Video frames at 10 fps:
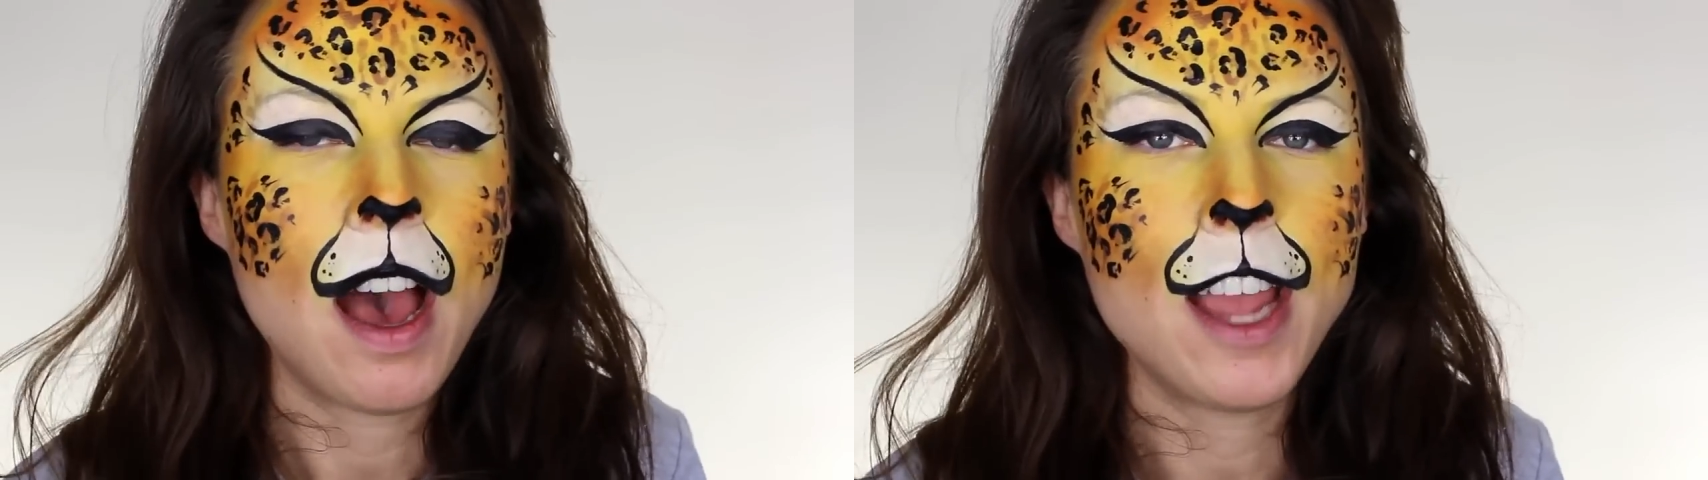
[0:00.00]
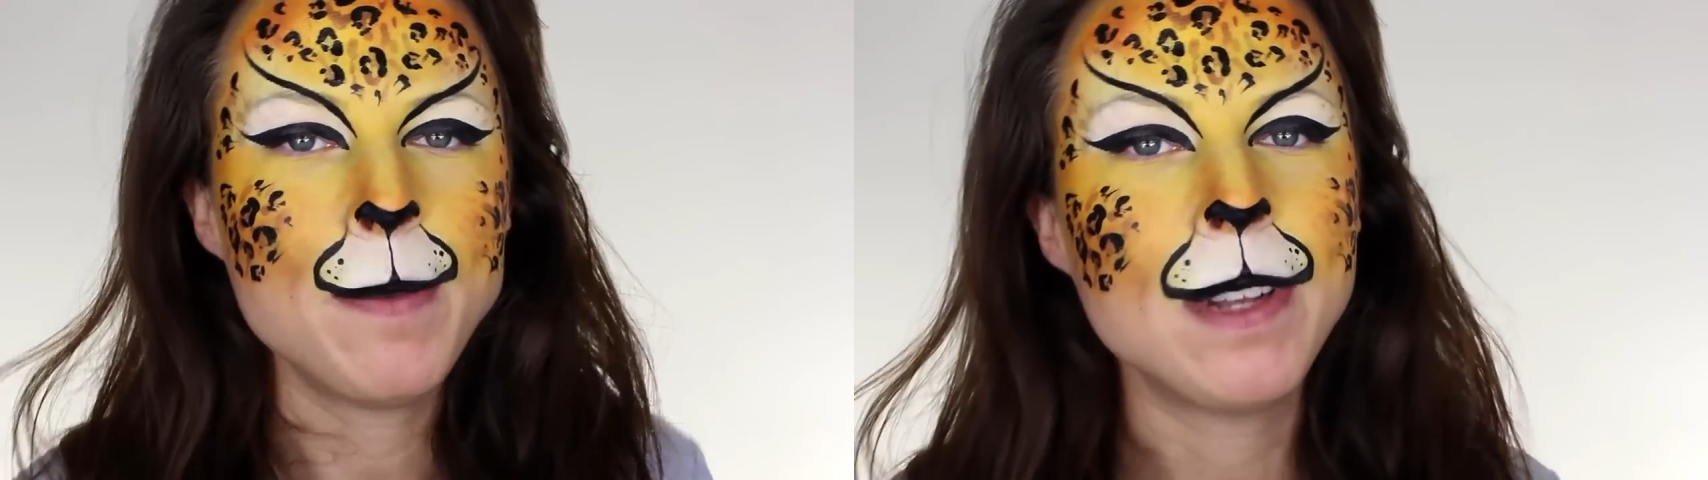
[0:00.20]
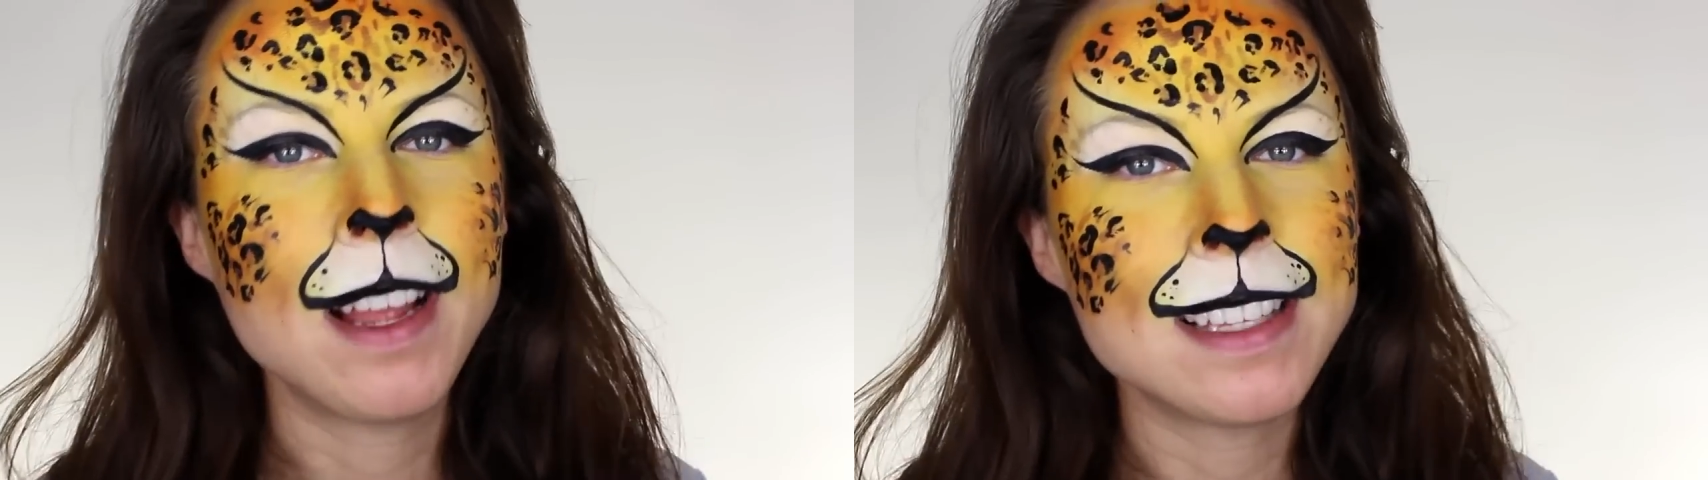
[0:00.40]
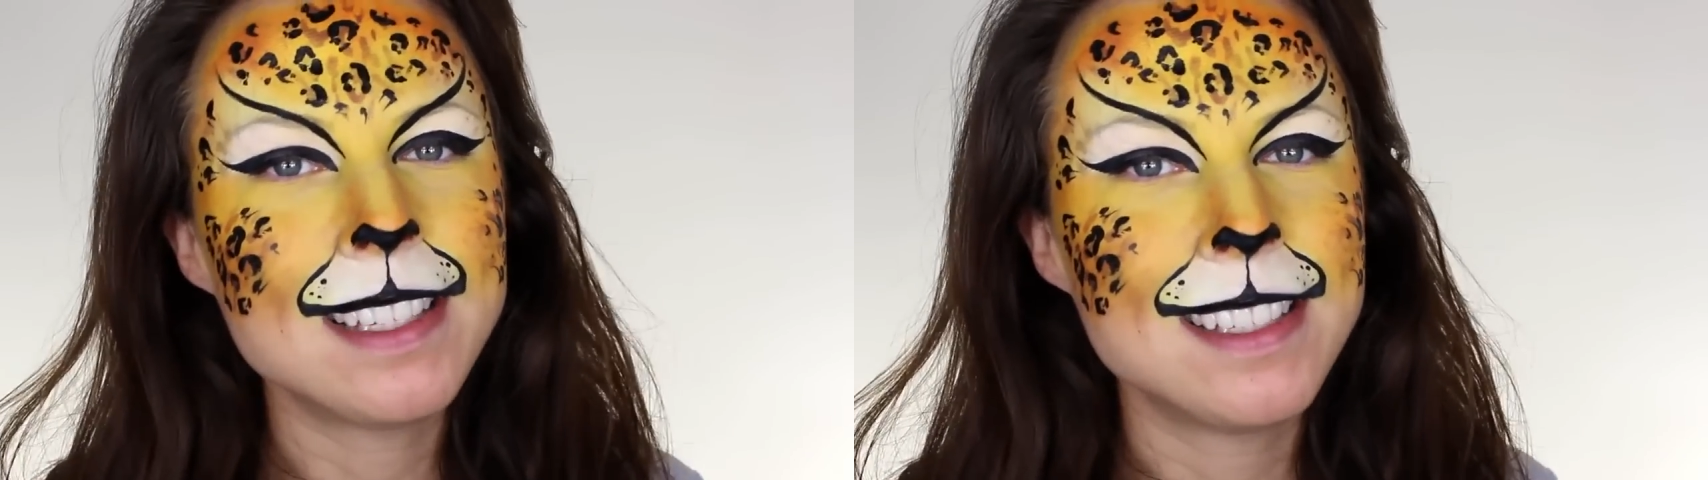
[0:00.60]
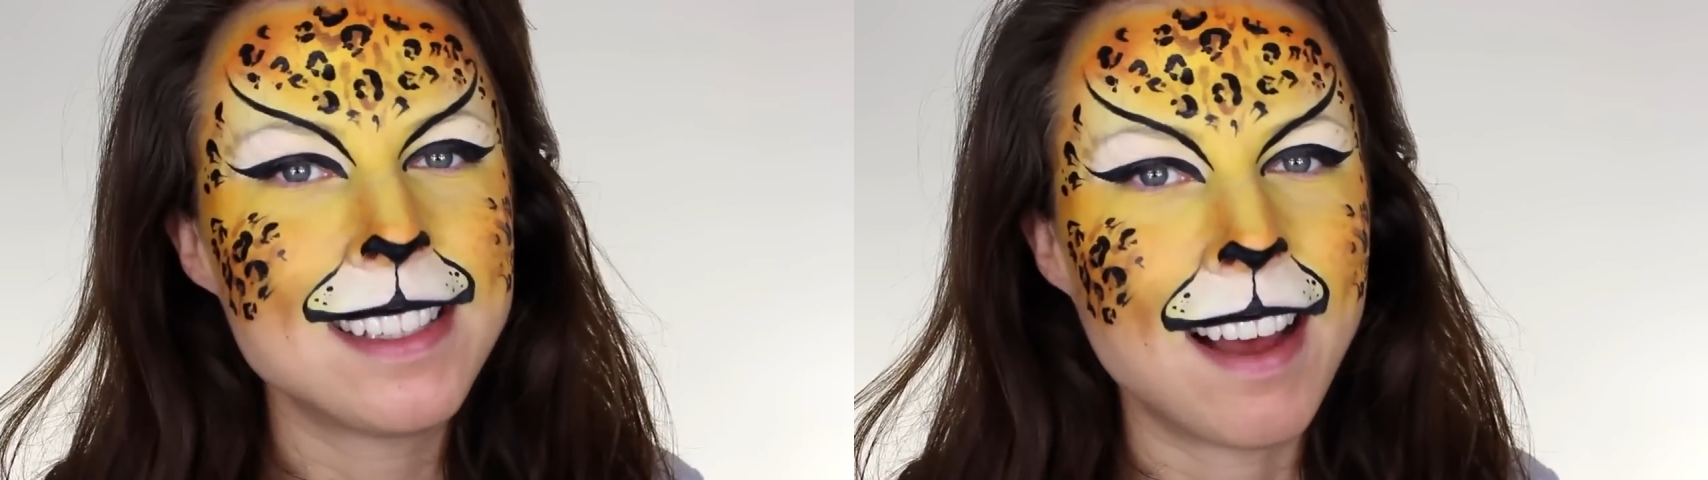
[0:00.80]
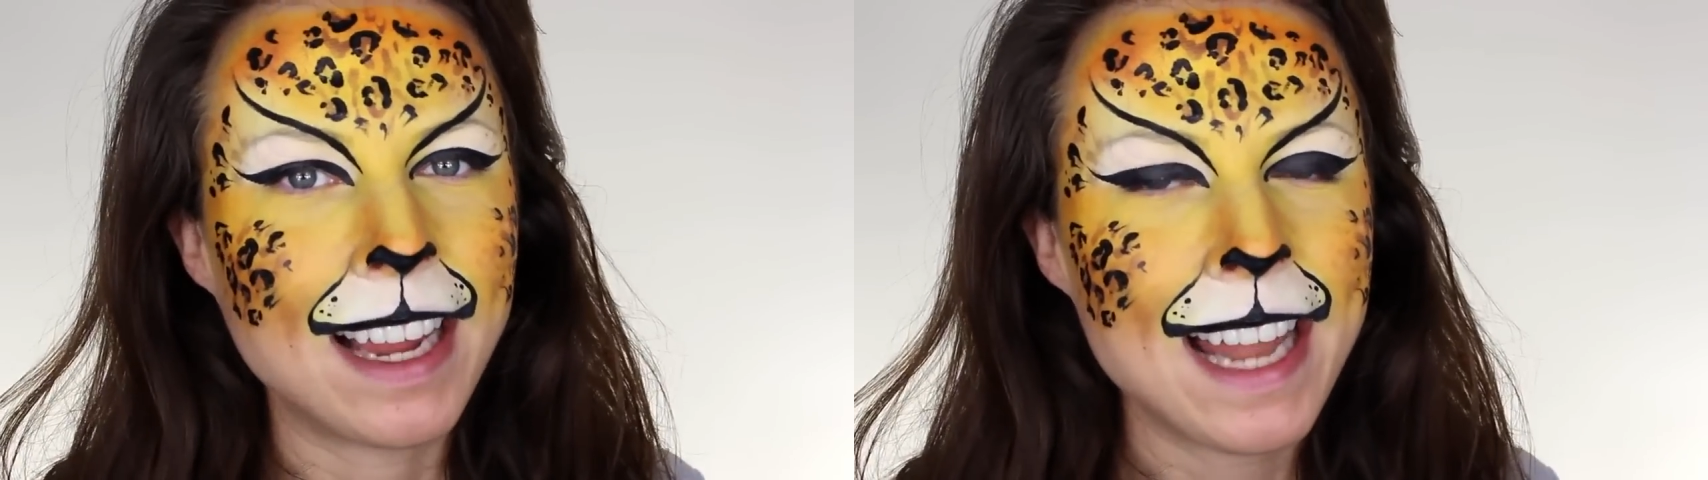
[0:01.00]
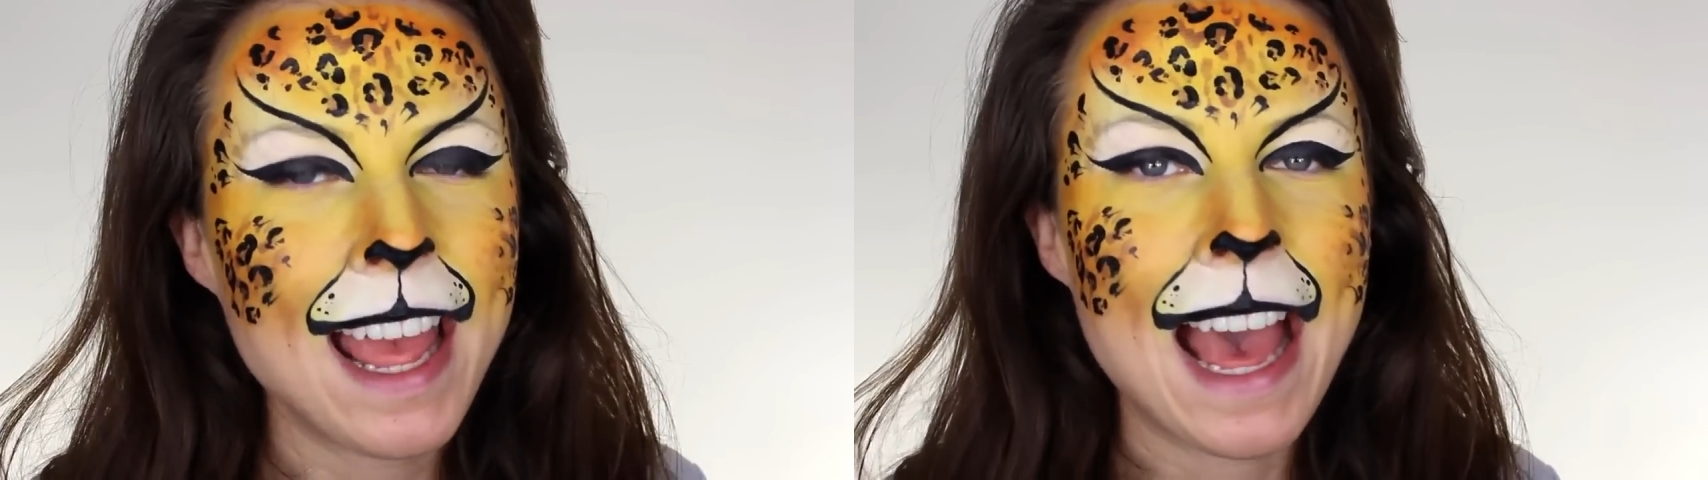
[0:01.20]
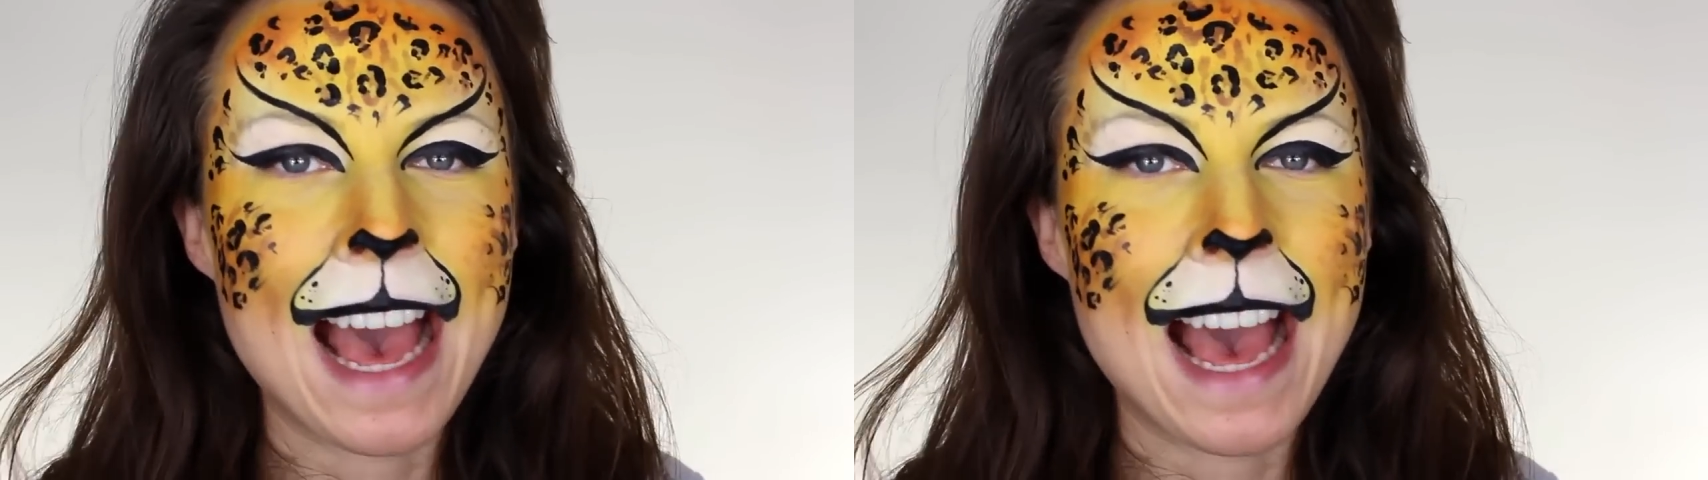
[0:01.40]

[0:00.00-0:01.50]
I hope you like this design,